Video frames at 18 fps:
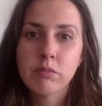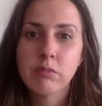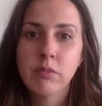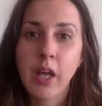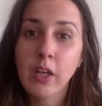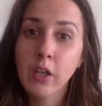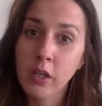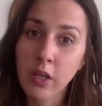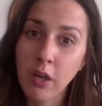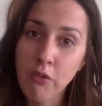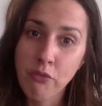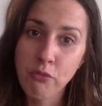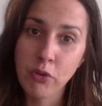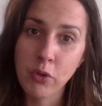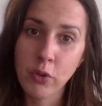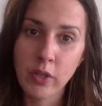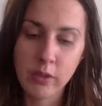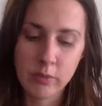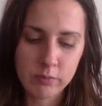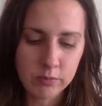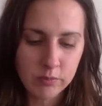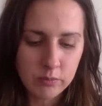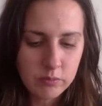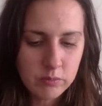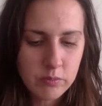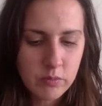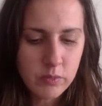I could get through it.
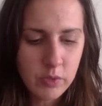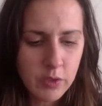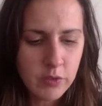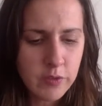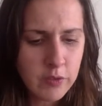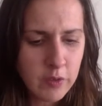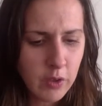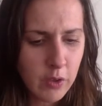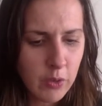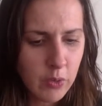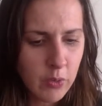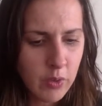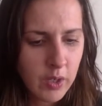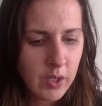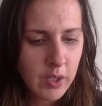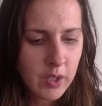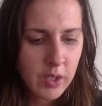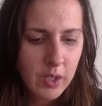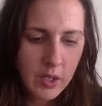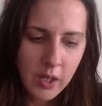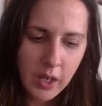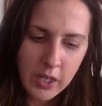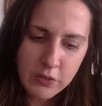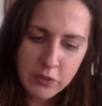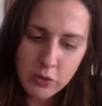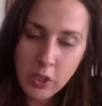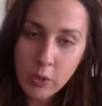So I
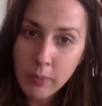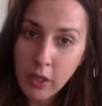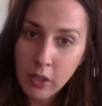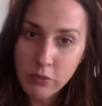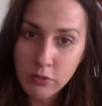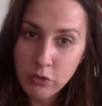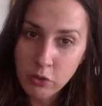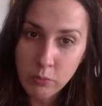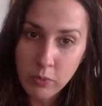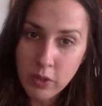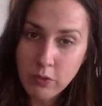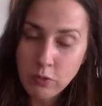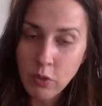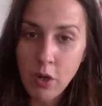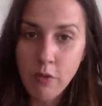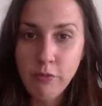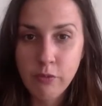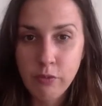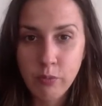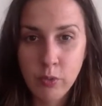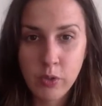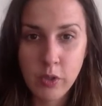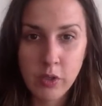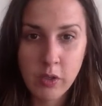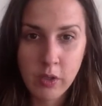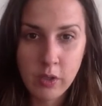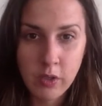took about 2 months off of
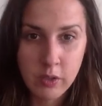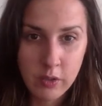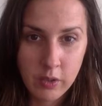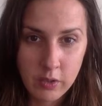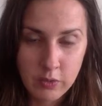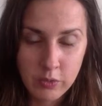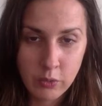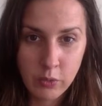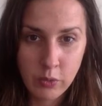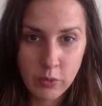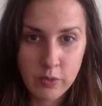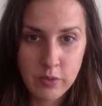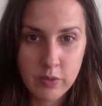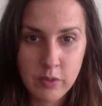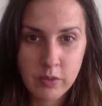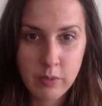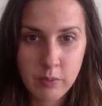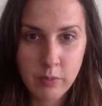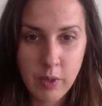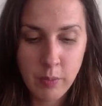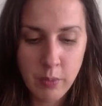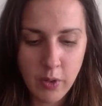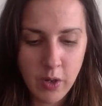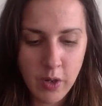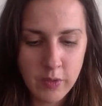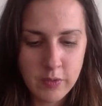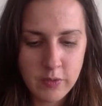work. I told my
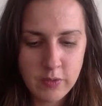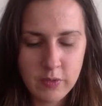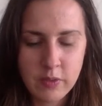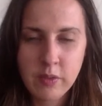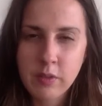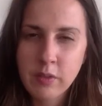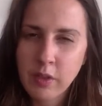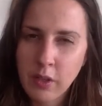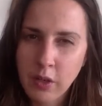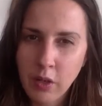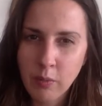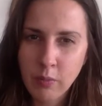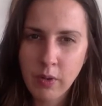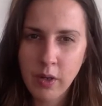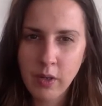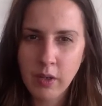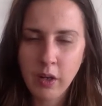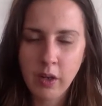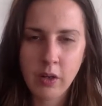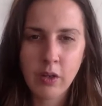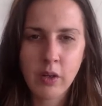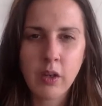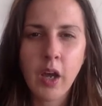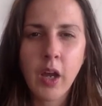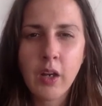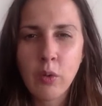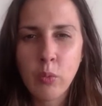boss, I
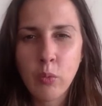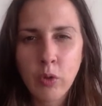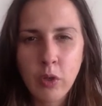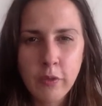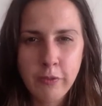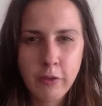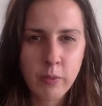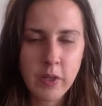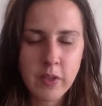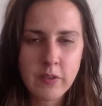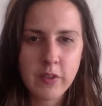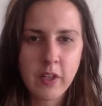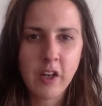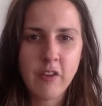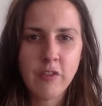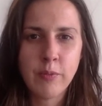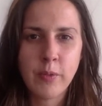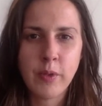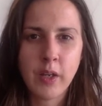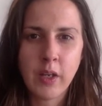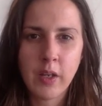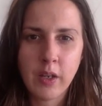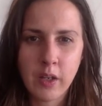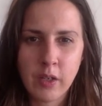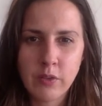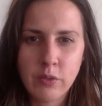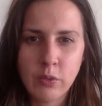kind of work for myself, but I
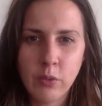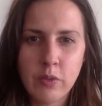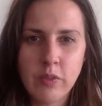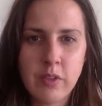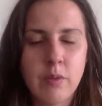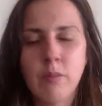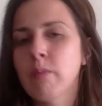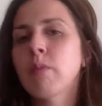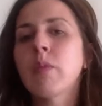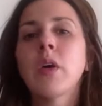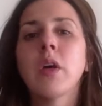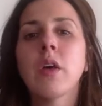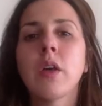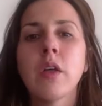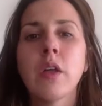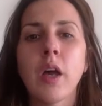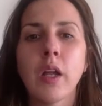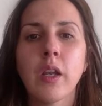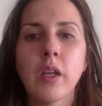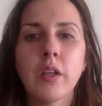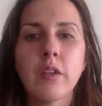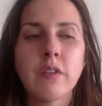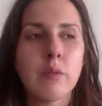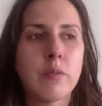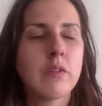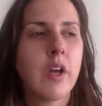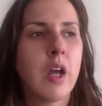told him I needed
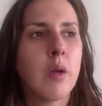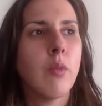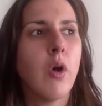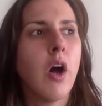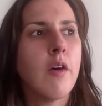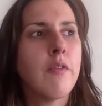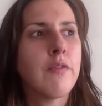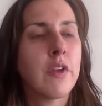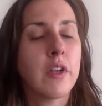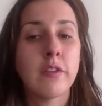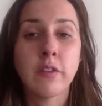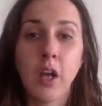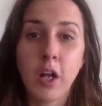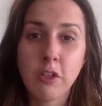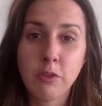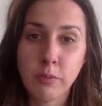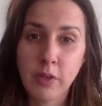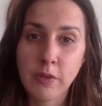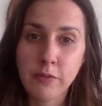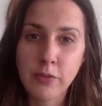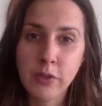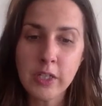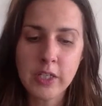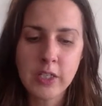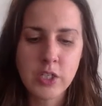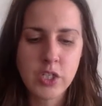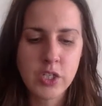some time off, and I stocked my
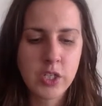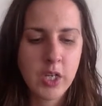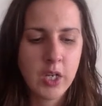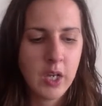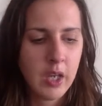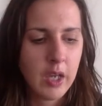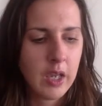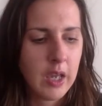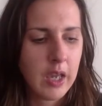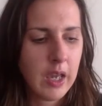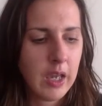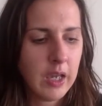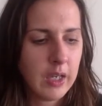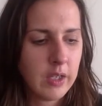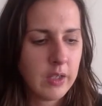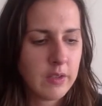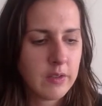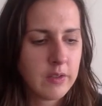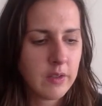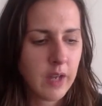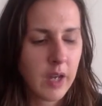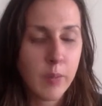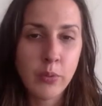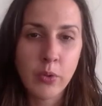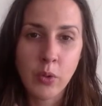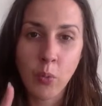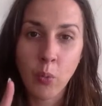fridge. And I
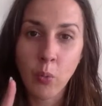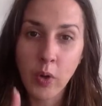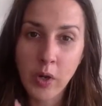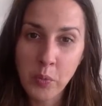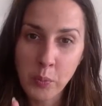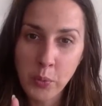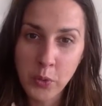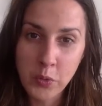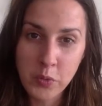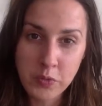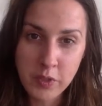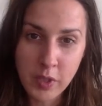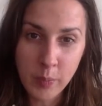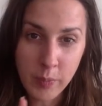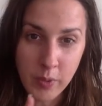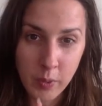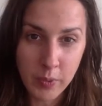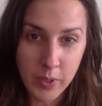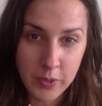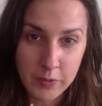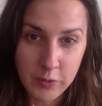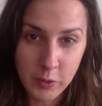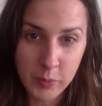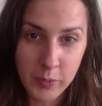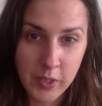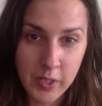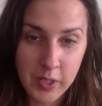put one post up on
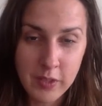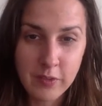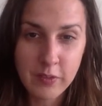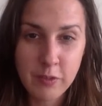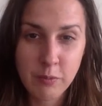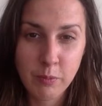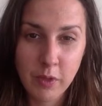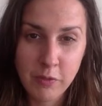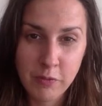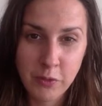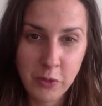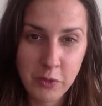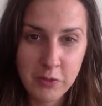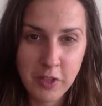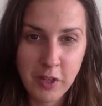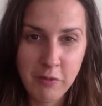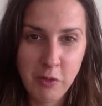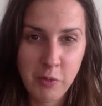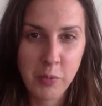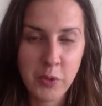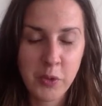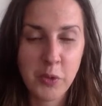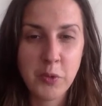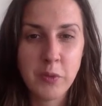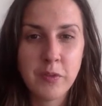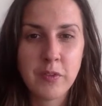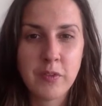Benzo Buddies. This is my first ever
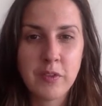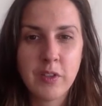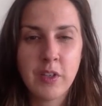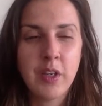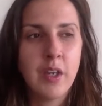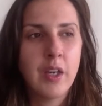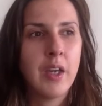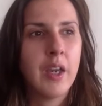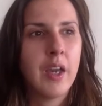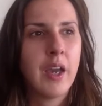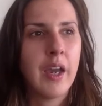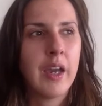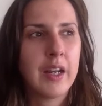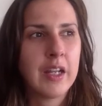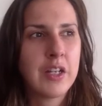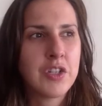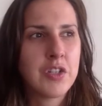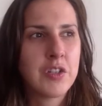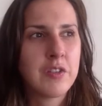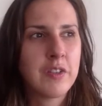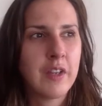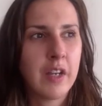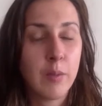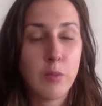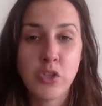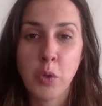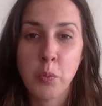post. And I just said,
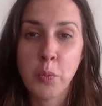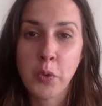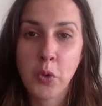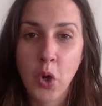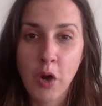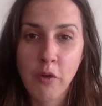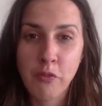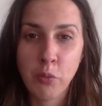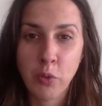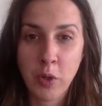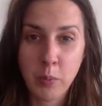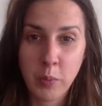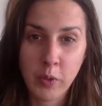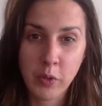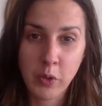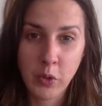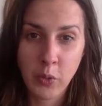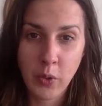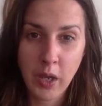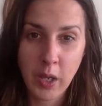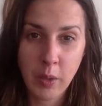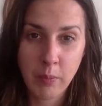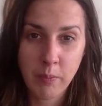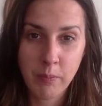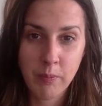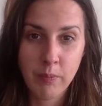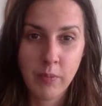I'm jumping off 1
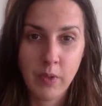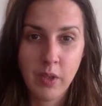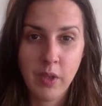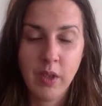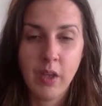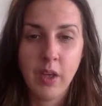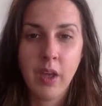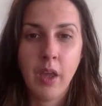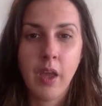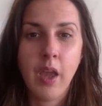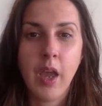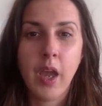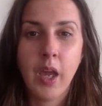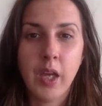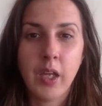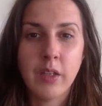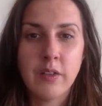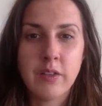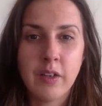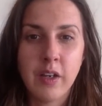milligram. And